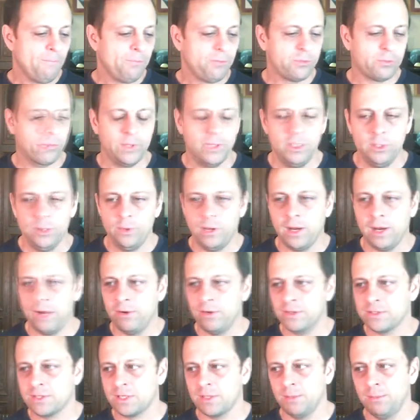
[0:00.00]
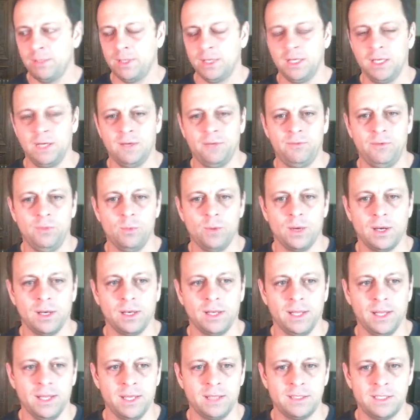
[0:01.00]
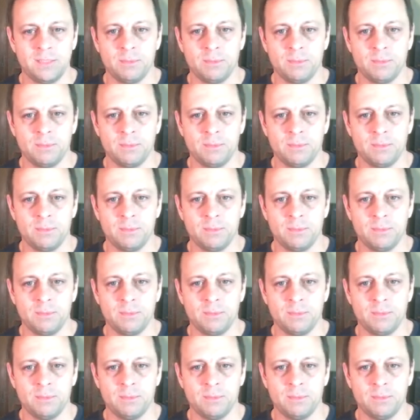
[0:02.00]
3 new areas coming in if you want land,